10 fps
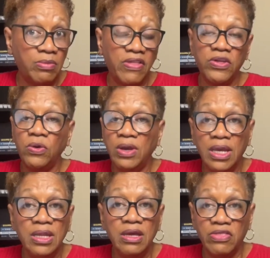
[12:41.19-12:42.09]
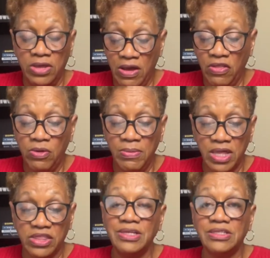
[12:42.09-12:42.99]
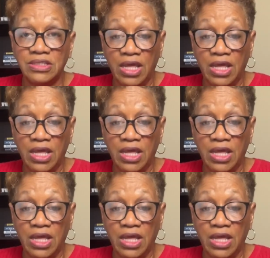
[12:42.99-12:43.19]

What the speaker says: method or any of the other methods